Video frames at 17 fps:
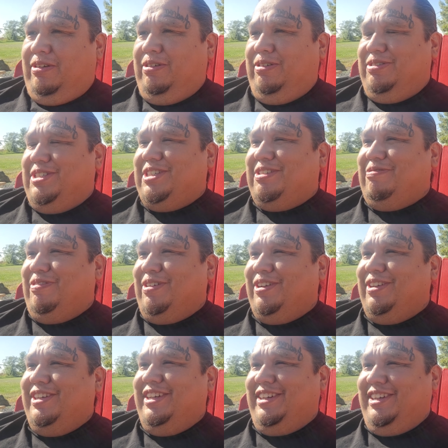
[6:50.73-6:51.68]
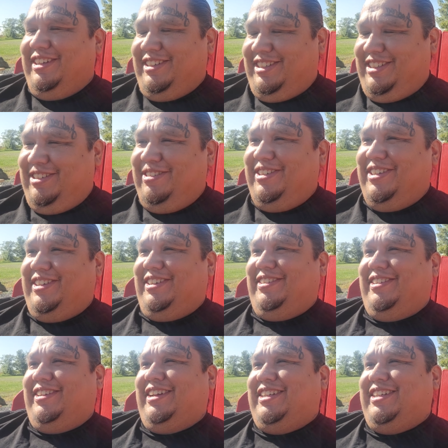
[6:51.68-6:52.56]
I was really gonna do it.